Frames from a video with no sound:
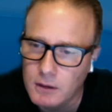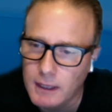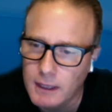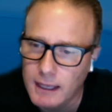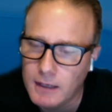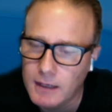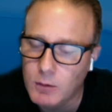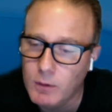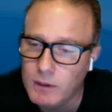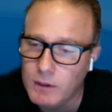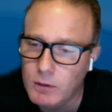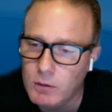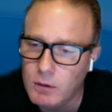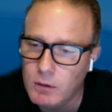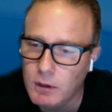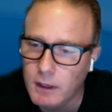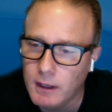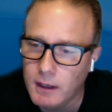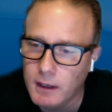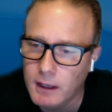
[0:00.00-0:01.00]
How did we do
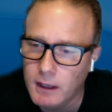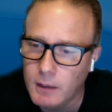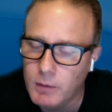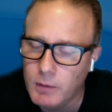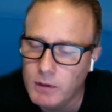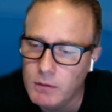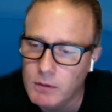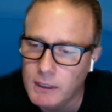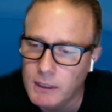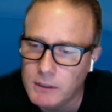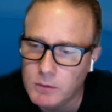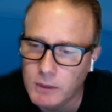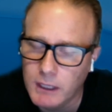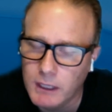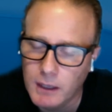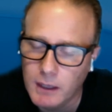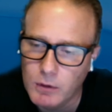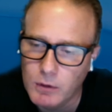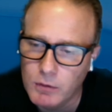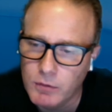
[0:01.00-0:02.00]
today? How did we do last week?
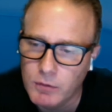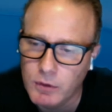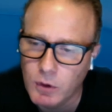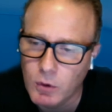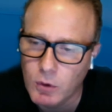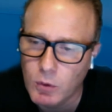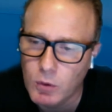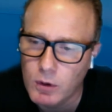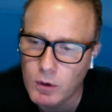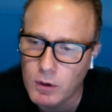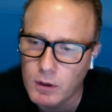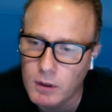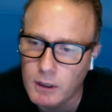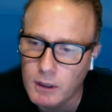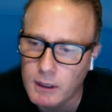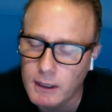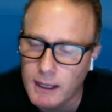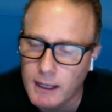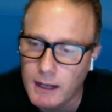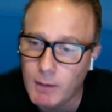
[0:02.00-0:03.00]
How do we do for the quarter?
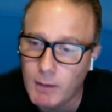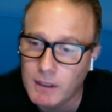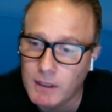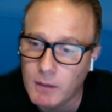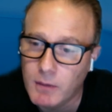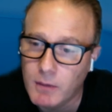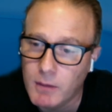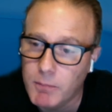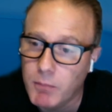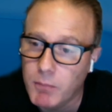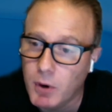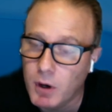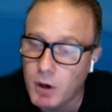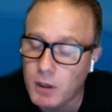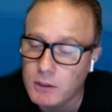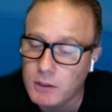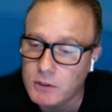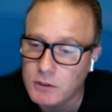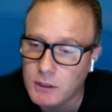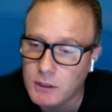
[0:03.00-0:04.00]
How do I tell my boss